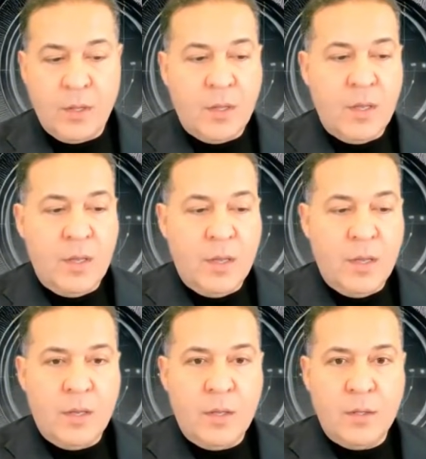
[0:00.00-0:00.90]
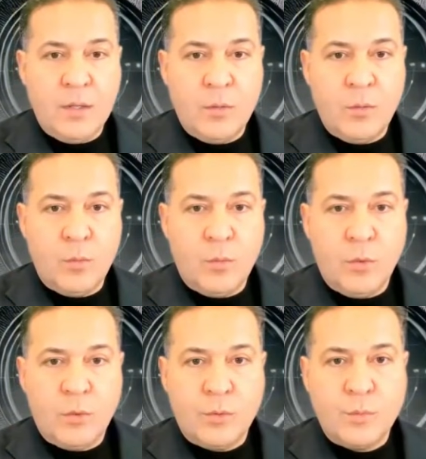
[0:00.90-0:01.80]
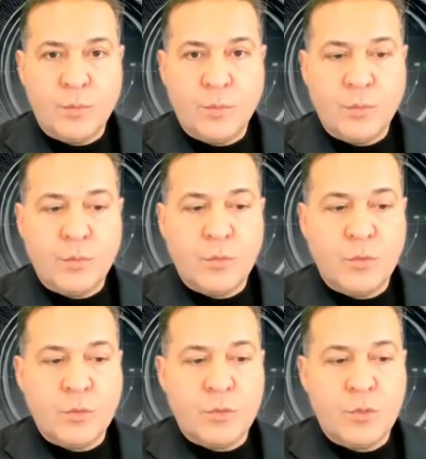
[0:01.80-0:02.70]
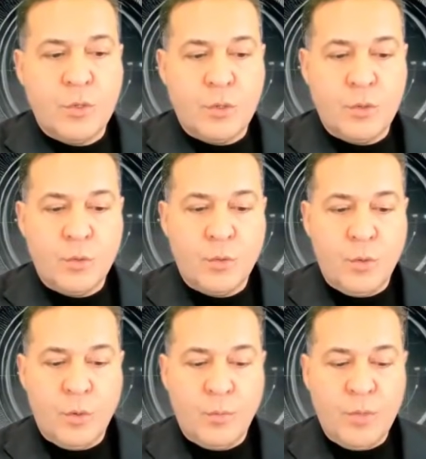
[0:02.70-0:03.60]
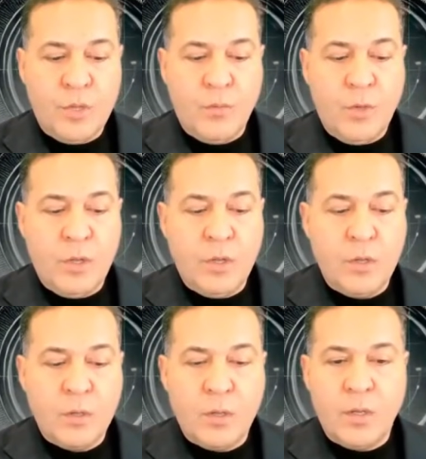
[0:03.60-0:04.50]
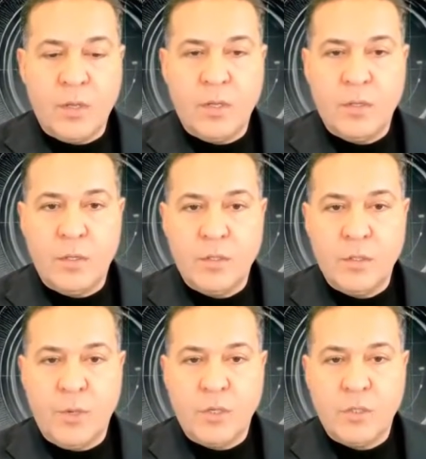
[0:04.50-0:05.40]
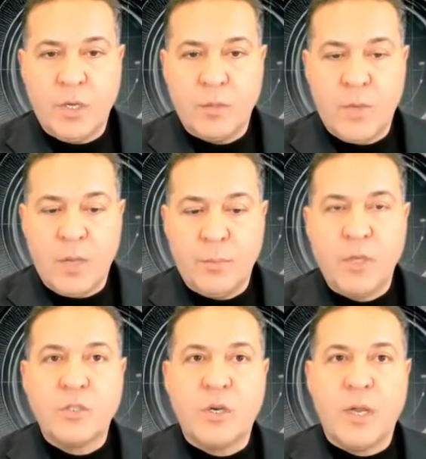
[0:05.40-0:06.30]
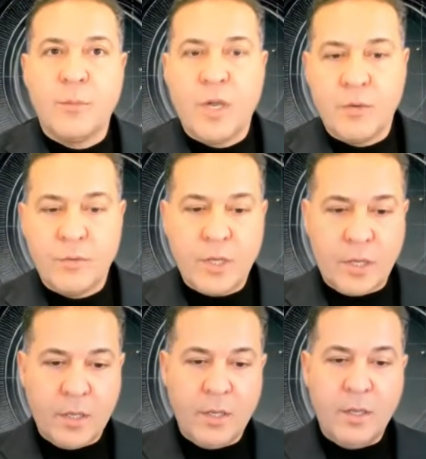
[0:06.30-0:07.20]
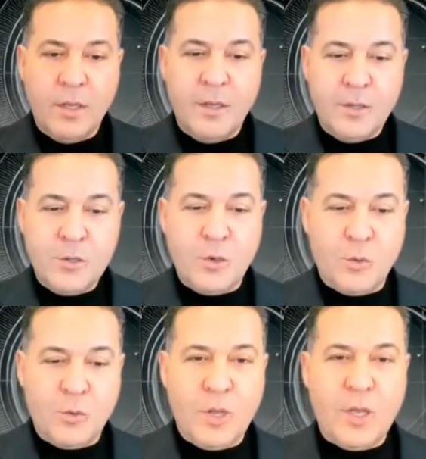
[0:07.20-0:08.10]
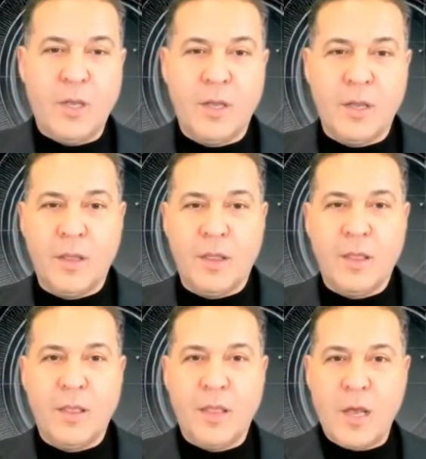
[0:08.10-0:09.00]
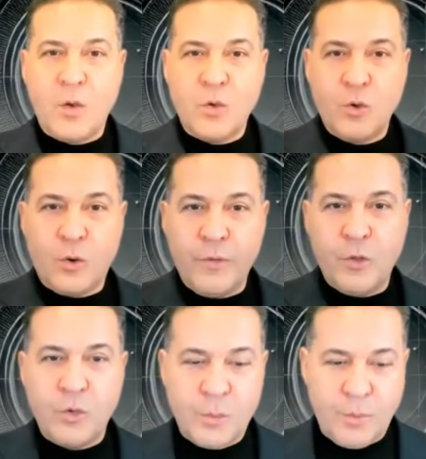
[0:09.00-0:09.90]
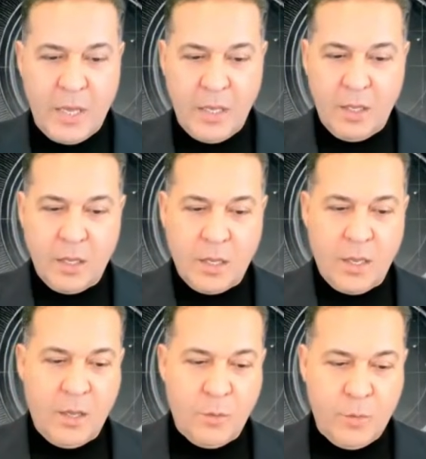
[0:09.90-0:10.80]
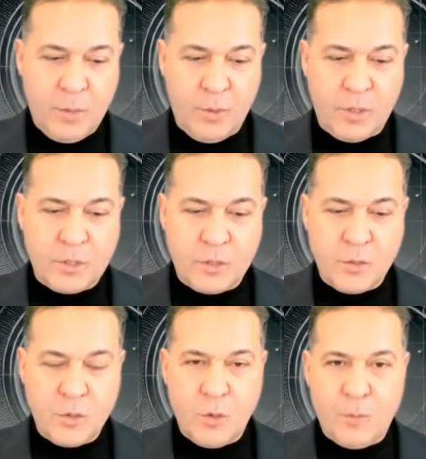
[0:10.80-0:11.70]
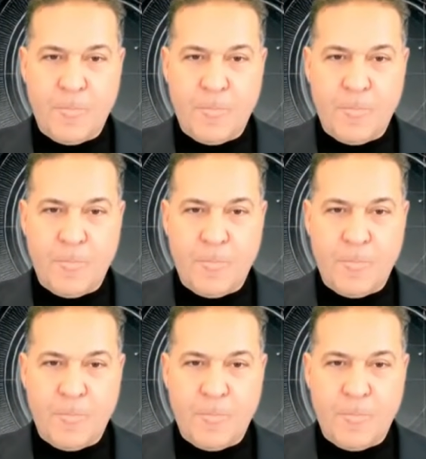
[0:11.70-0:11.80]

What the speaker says: And so between Ethan's picture and my picture, I'm kind of like, so now your video is playing and then I have my picture. So